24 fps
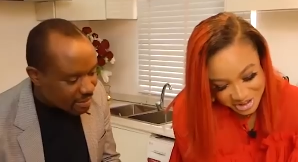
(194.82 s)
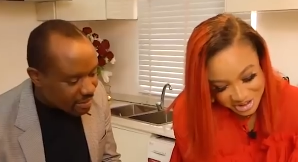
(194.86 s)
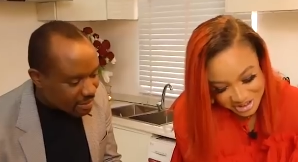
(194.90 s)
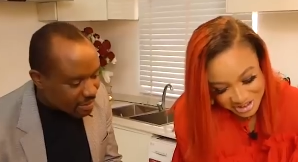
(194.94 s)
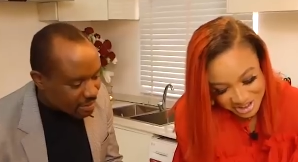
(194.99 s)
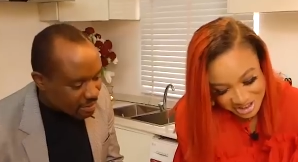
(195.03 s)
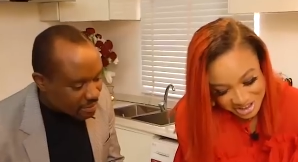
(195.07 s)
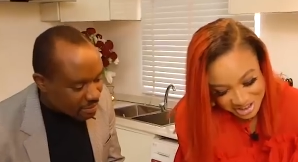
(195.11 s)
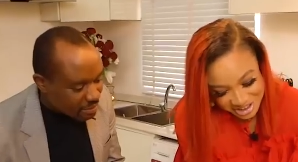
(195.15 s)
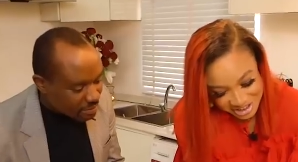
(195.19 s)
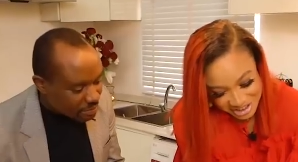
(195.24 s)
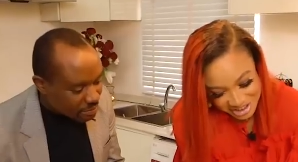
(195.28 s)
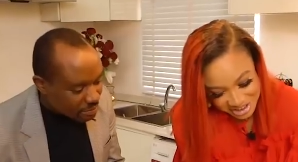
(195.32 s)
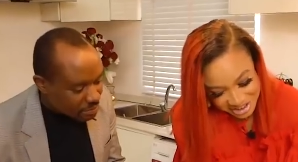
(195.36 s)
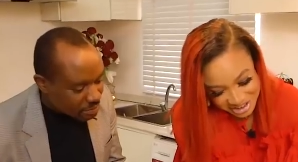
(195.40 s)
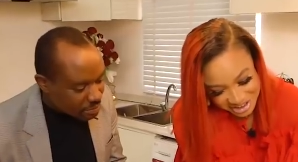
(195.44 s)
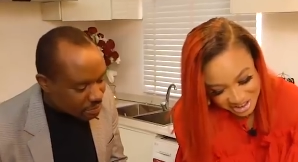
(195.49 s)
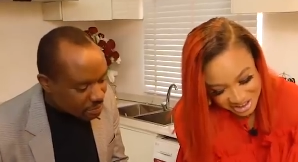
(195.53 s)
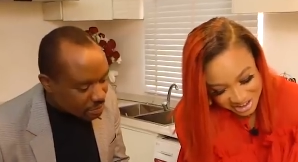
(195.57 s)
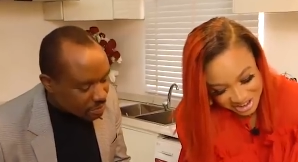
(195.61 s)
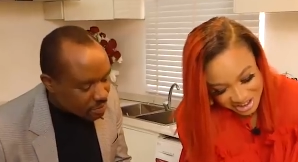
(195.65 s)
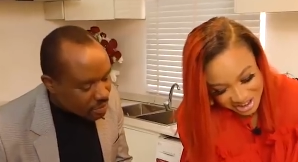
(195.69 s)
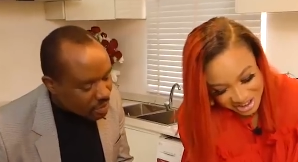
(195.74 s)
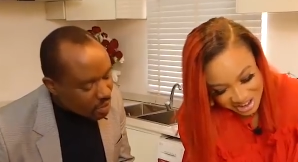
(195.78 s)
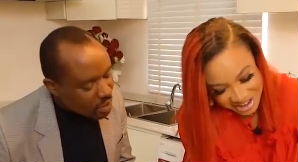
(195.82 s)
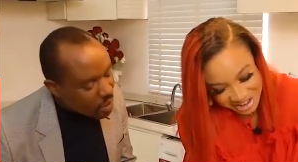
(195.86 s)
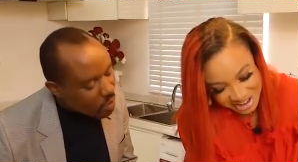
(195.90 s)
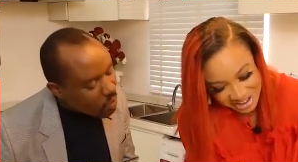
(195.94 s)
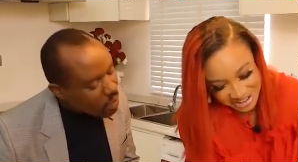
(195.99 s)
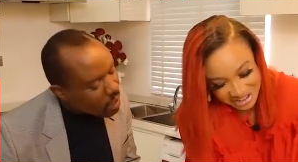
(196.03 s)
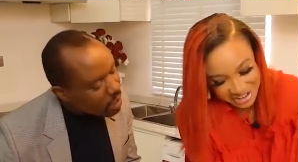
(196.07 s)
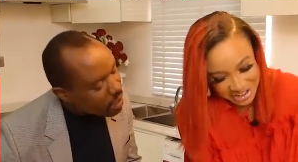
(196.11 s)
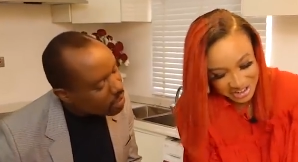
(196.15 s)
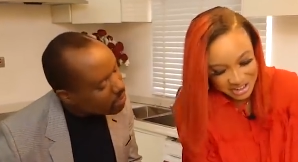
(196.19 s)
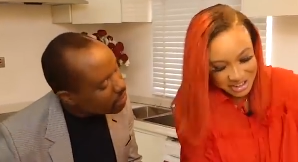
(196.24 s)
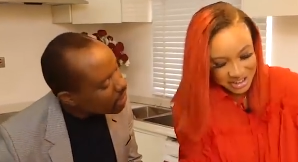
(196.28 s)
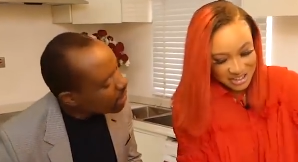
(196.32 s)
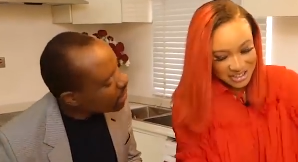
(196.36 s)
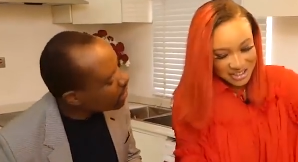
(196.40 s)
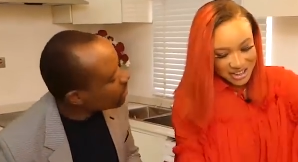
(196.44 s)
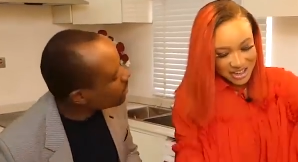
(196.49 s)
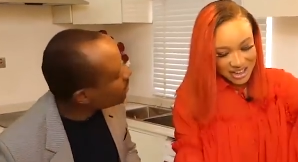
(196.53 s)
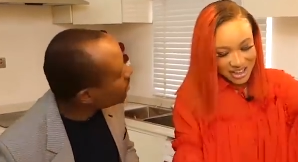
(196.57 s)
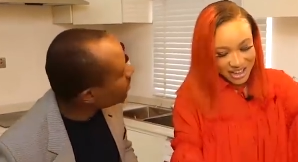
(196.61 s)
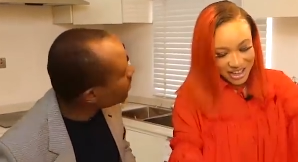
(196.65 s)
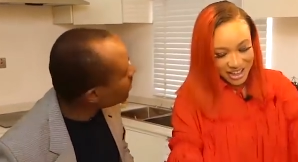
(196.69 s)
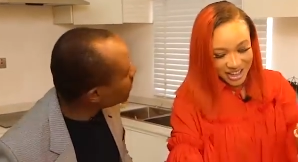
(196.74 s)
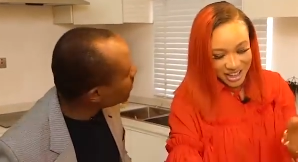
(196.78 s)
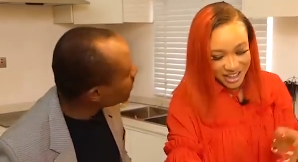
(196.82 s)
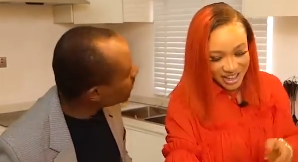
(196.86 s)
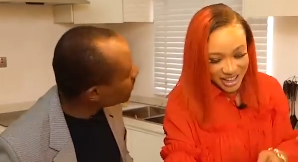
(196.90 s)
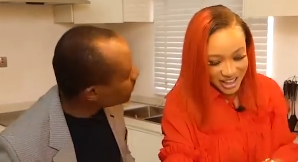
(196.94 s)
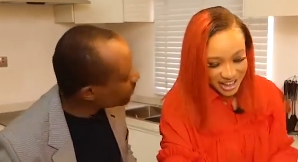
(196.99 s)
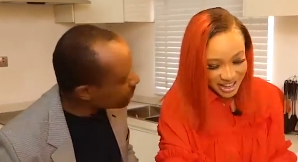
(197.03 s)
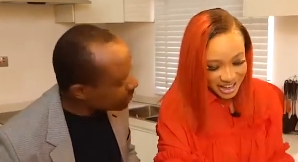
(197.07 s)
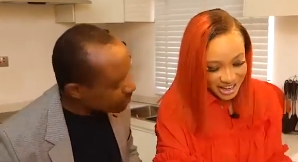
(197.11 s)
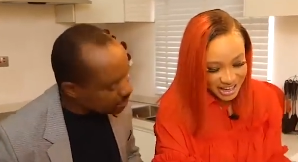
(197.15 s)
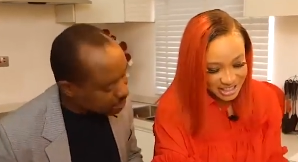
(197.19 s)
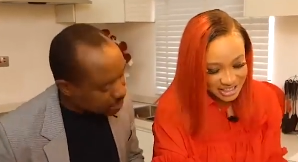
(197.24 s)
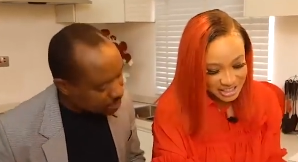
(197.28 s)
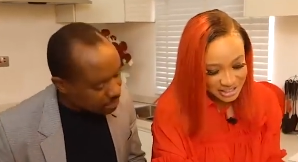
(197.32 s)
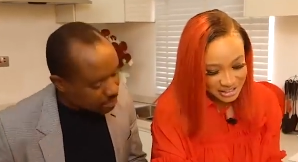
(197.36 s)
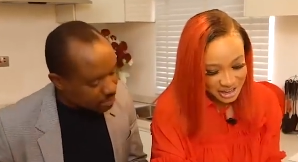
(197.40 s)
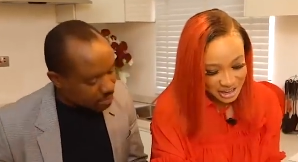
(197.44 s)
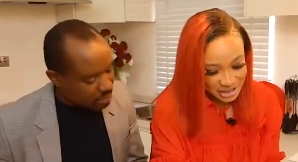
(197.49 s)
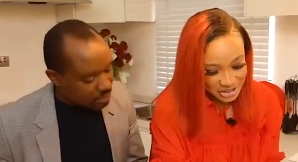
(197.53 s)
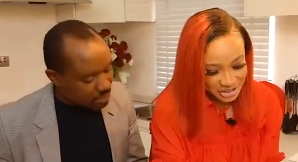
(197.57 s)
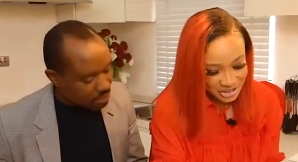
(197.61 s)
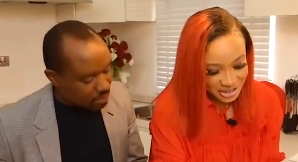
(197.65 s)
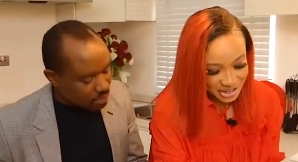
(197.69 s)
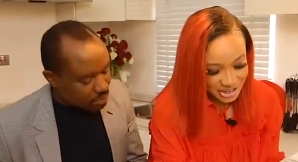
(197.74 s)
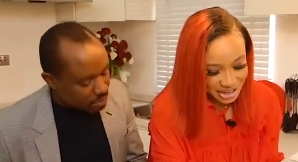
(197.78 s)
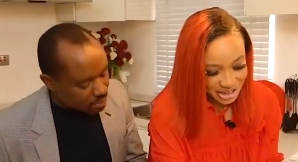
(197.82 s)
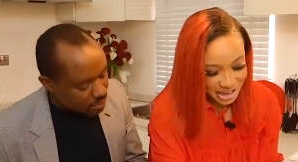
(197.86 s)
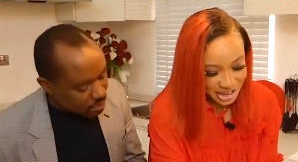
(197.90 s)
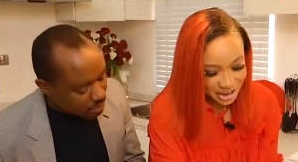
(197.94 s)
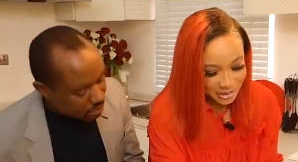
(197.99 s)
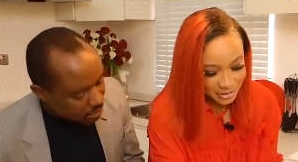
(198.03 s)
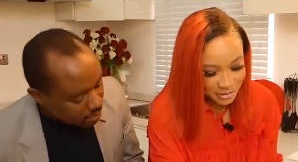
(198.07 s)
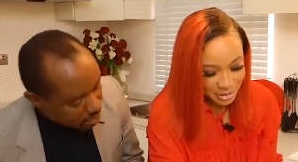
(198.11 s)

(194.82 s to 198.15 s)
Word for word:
Speaker 1: you here. What so kind of cake is this? It's actually cake